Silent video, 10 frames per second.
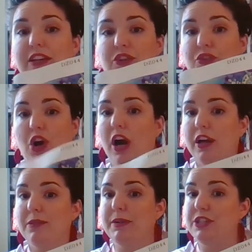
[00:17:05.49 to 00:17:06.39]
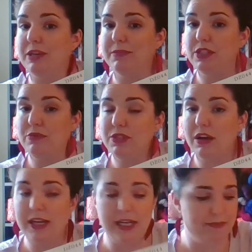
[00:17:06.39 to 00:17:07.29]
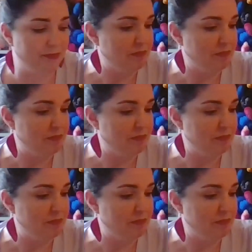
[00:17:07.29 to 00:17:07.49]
and you're not going to put gemstones on it.